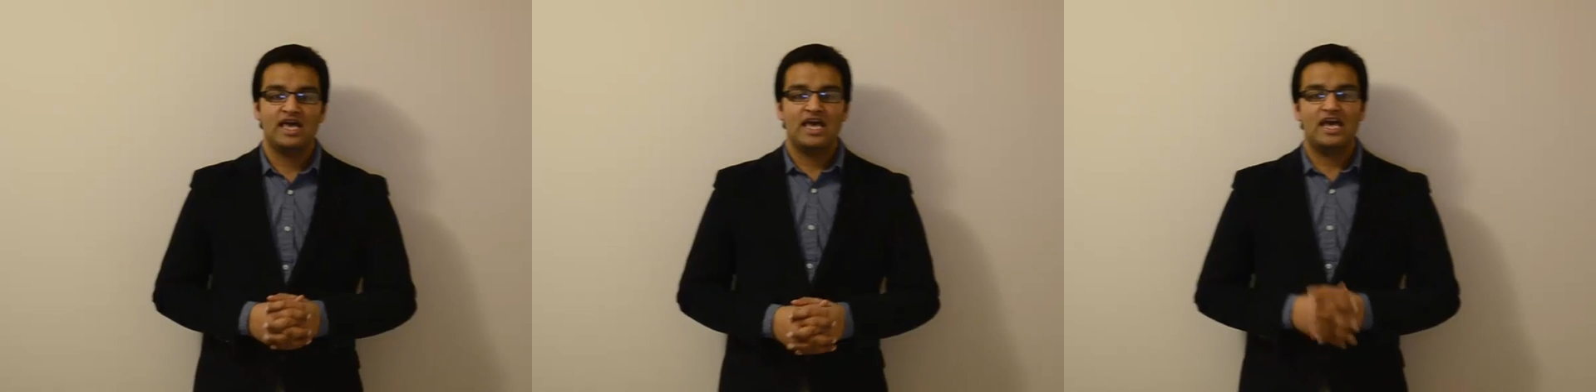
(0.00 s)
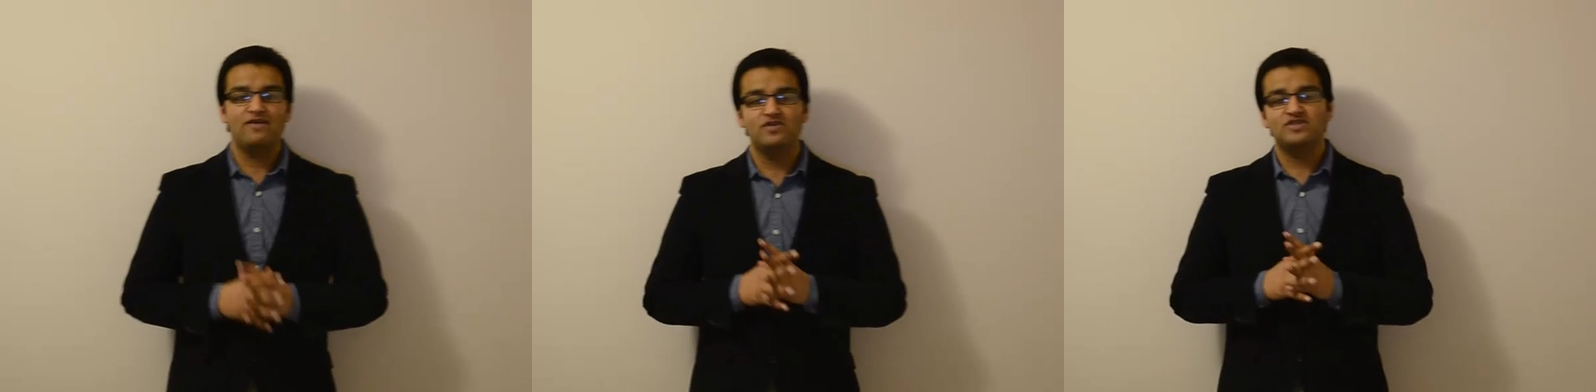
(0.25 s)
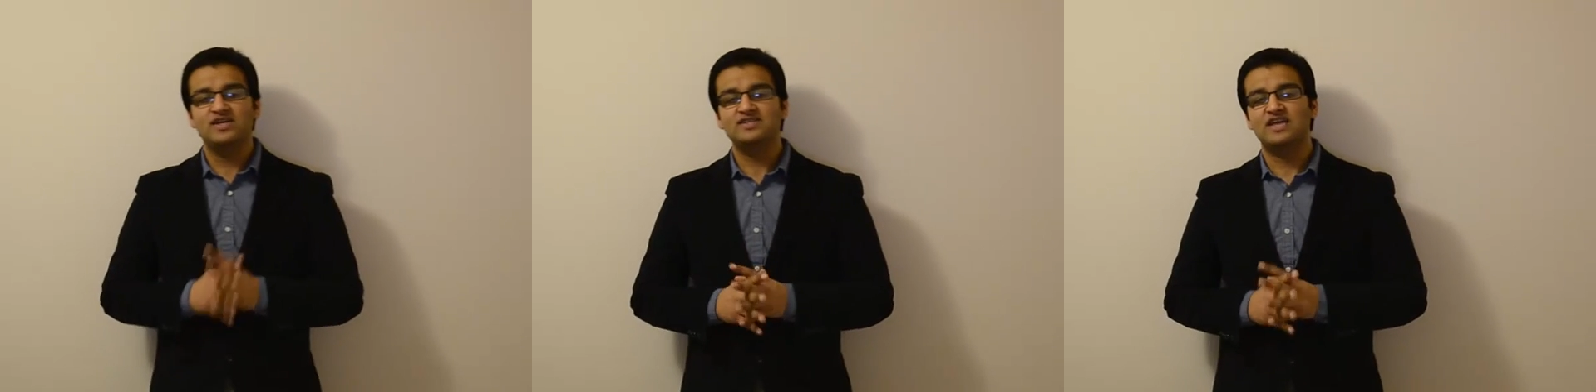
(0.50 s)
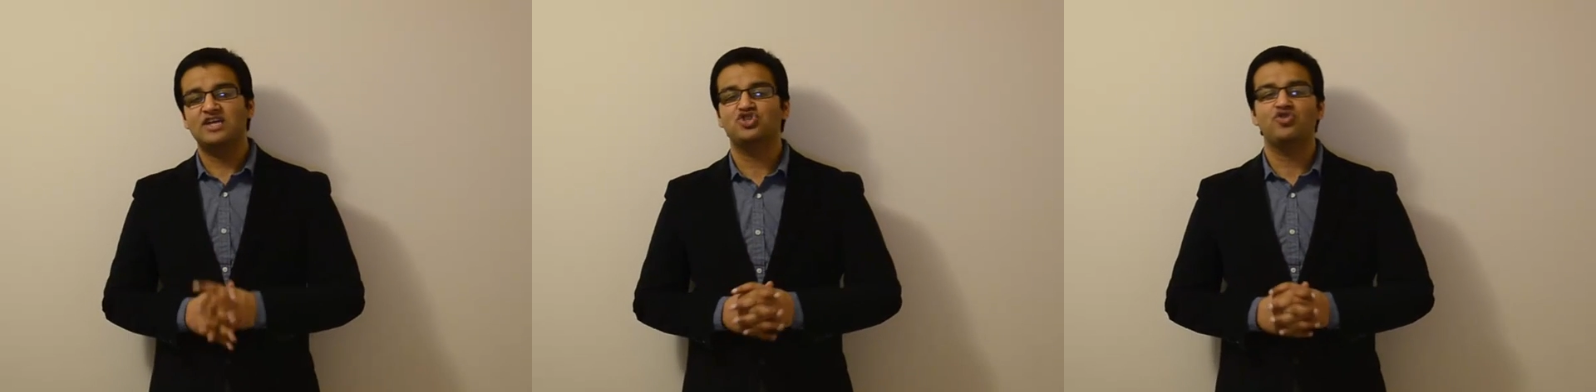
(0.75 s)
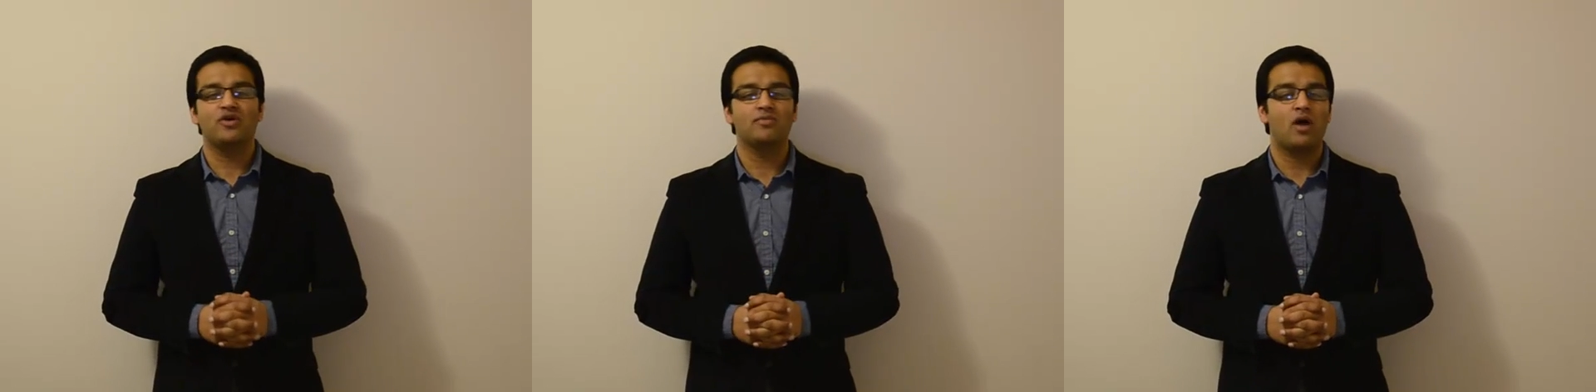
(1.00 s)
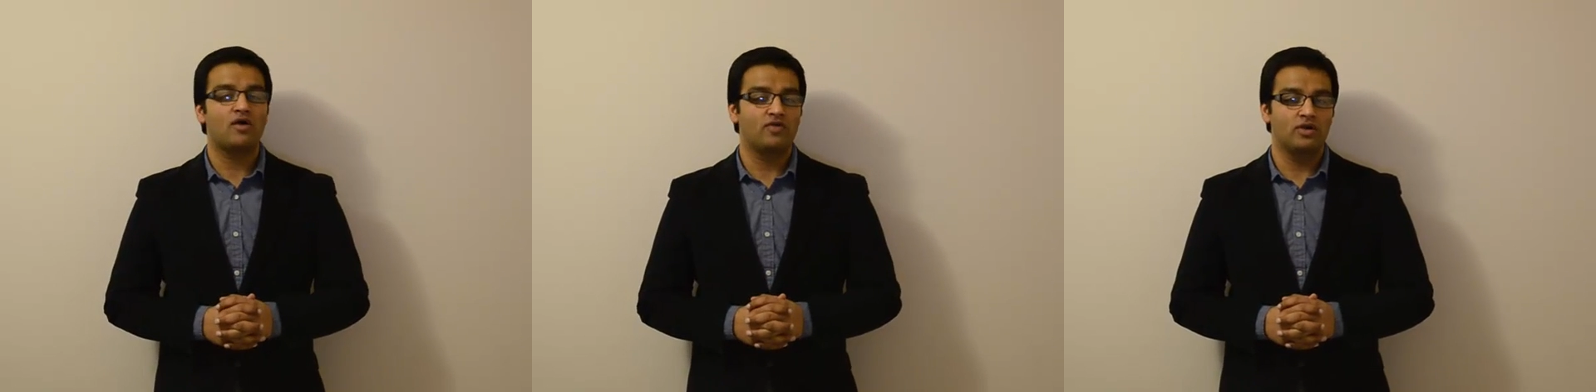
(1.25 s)
Even this engineering
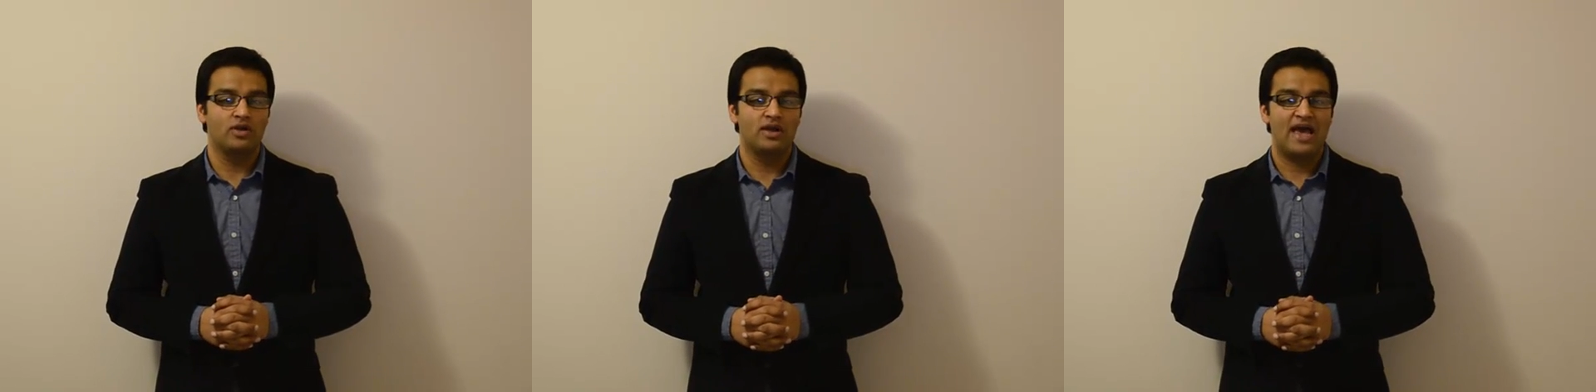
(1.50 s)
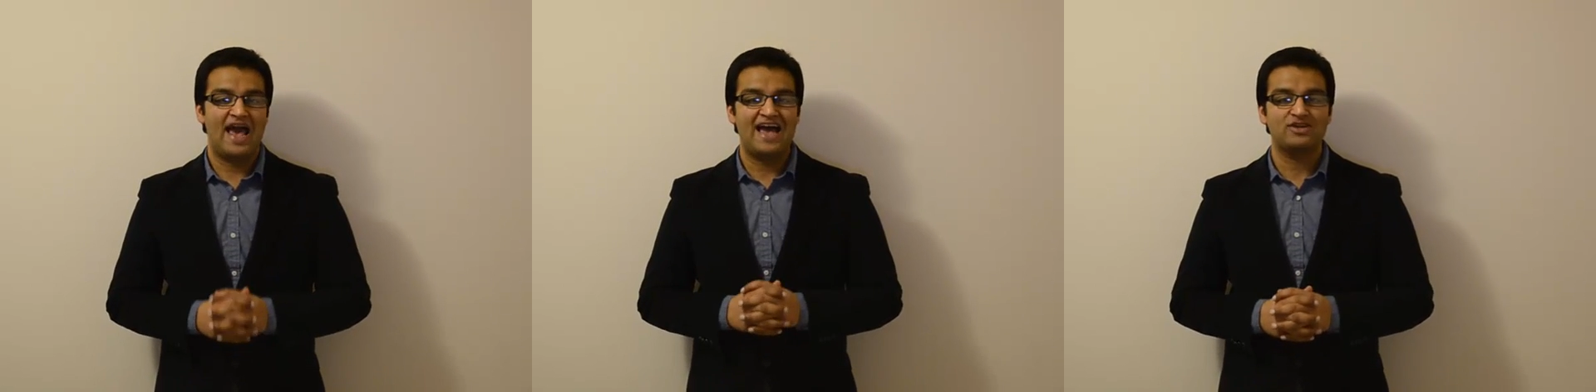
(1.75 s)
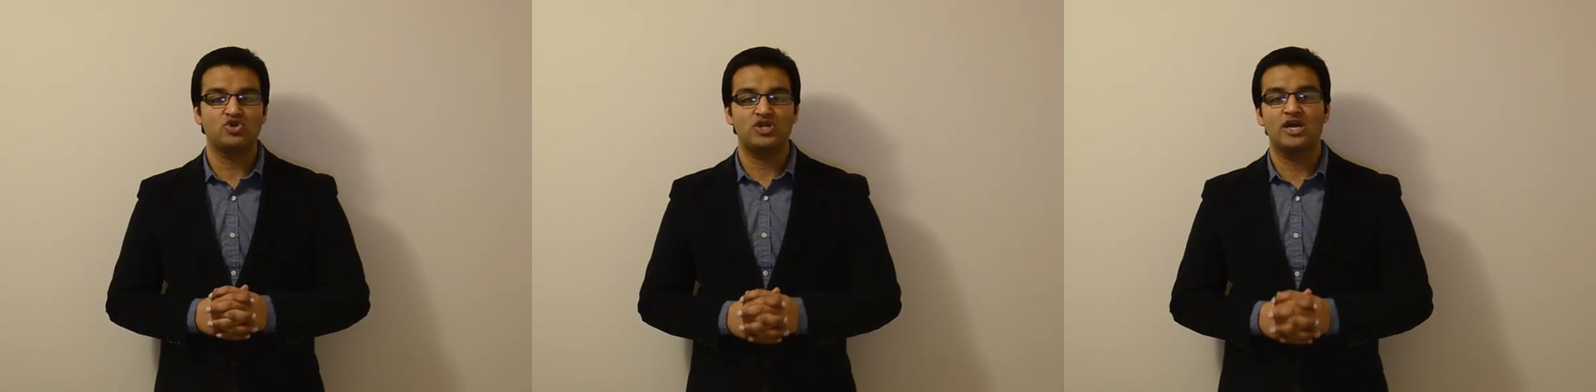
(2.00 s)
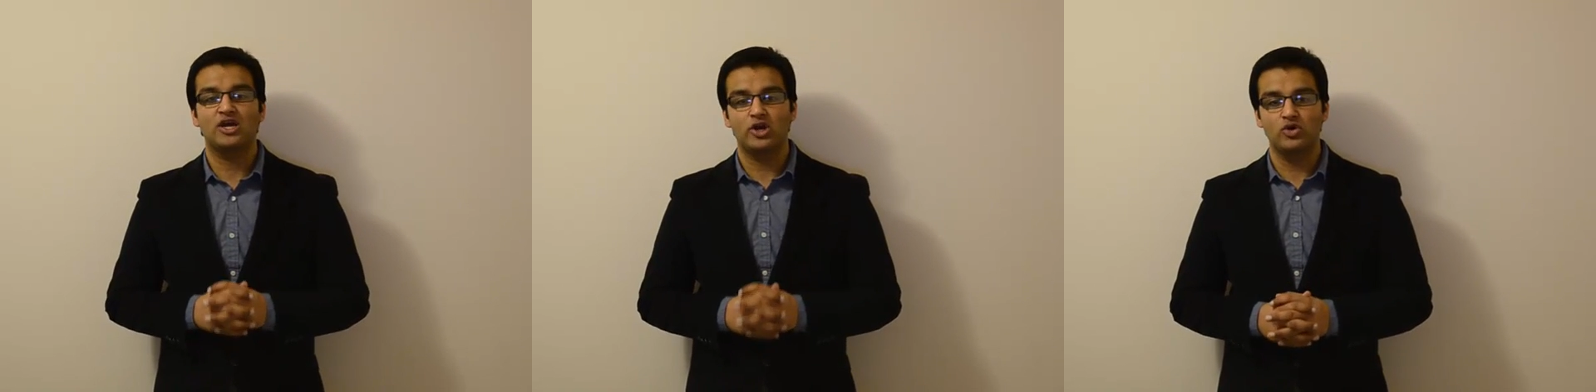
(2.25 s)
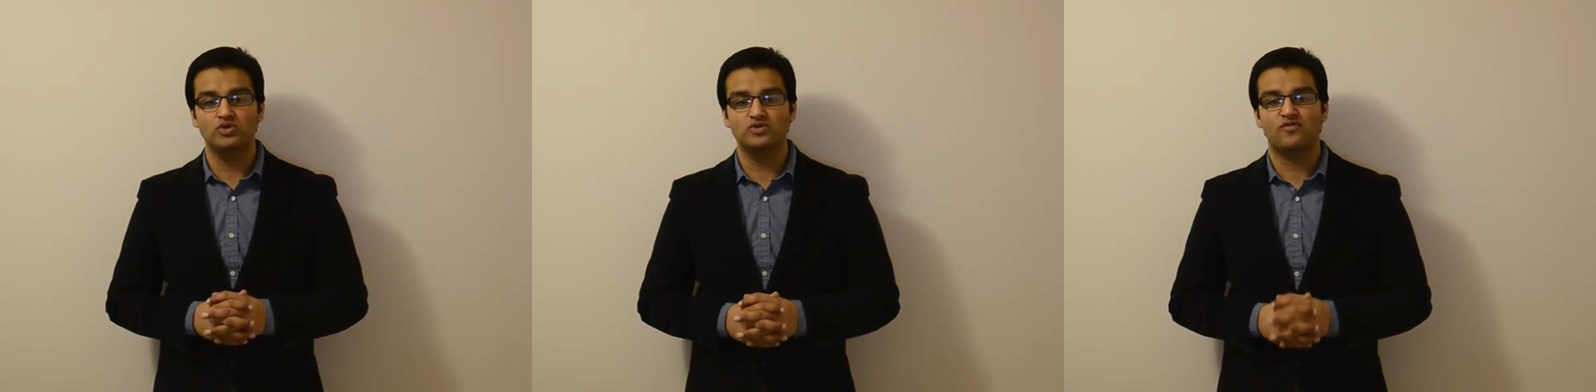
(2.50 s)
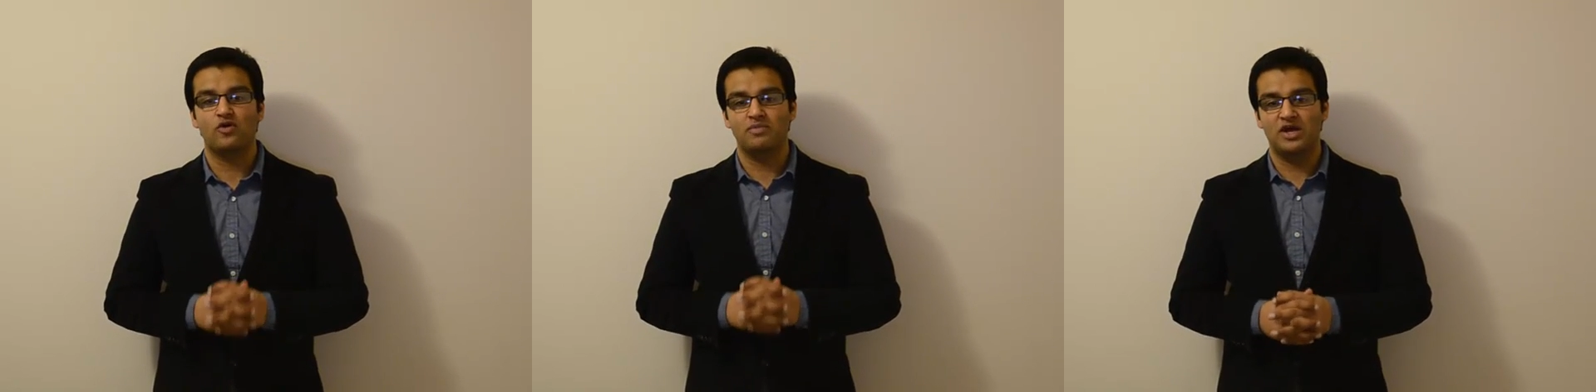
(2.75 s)
marvel had to take clues
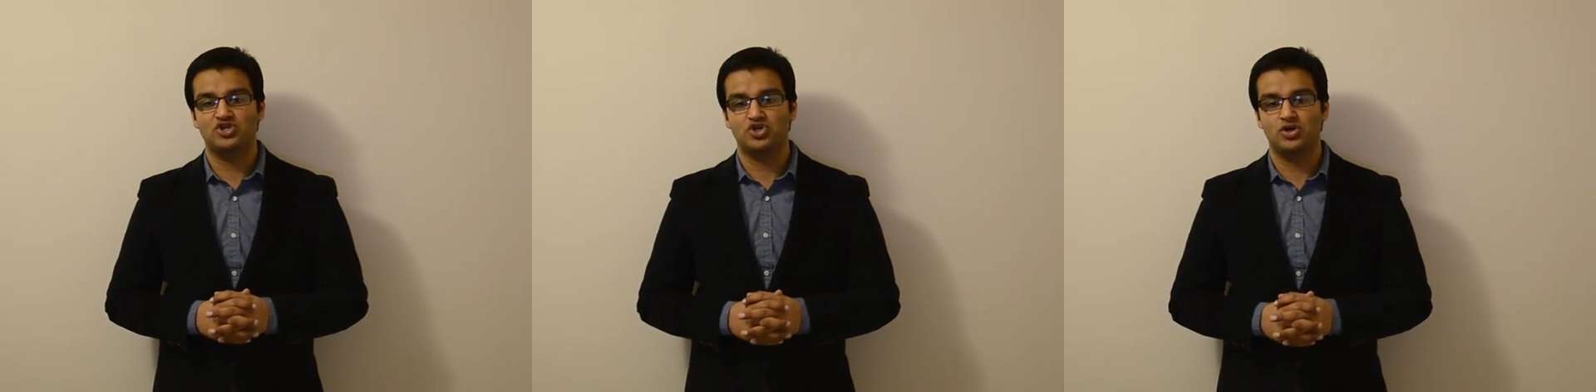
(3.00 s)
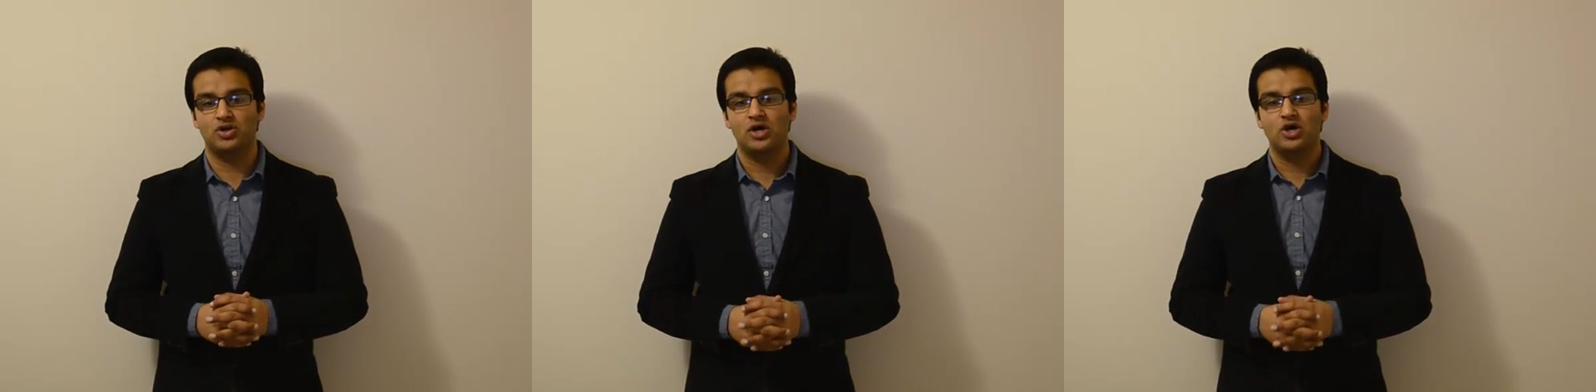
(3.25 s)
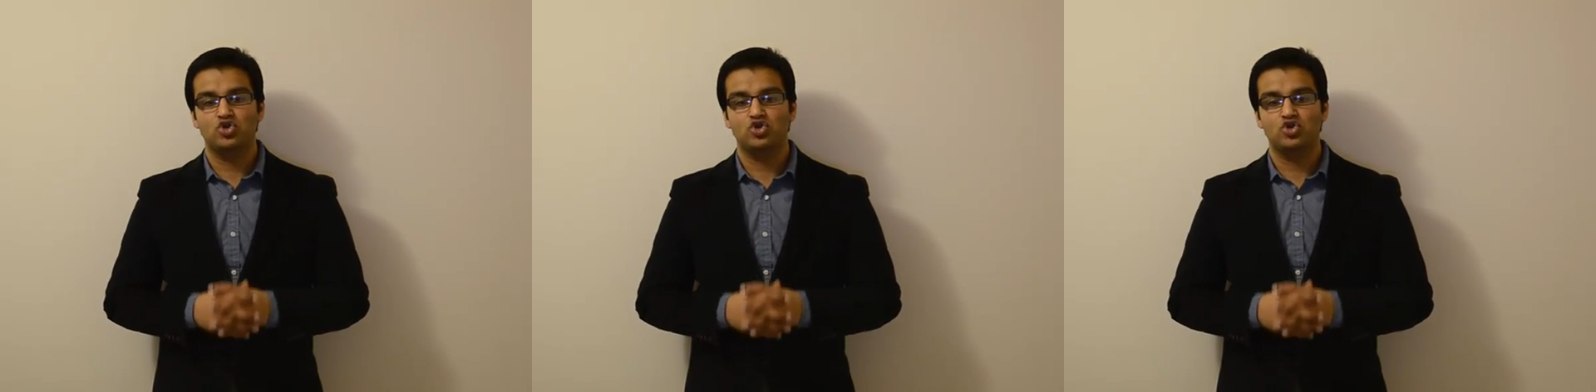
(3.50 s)
from nature